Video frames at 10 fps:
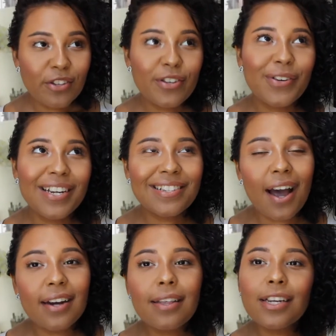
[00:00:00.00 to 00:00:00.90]
So it is
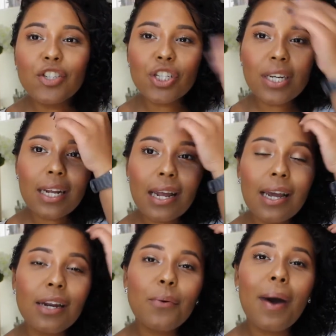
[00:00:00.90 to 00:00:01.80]
kind of like
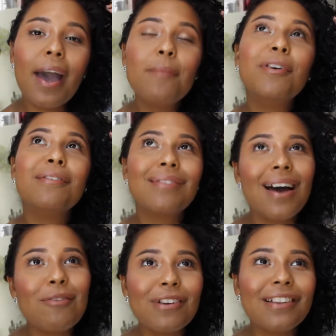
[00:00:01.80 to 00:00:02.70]
cheating in a way, but
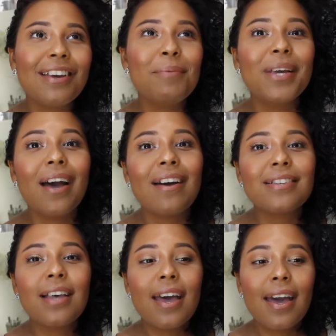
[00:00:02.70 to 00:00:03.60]
not really, because